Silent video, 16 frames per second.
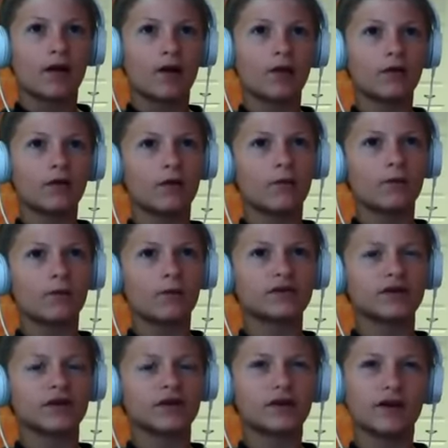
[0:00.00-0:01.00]
Or
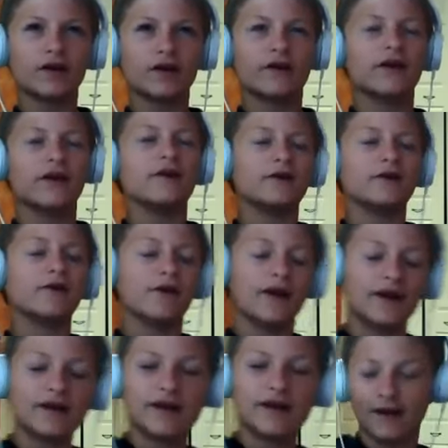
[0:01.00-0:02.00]
no, you're
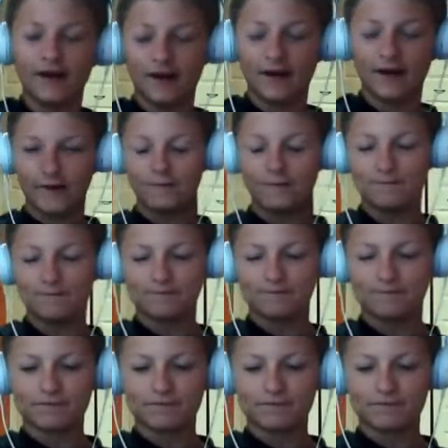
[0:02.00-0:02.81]
right. Yeah.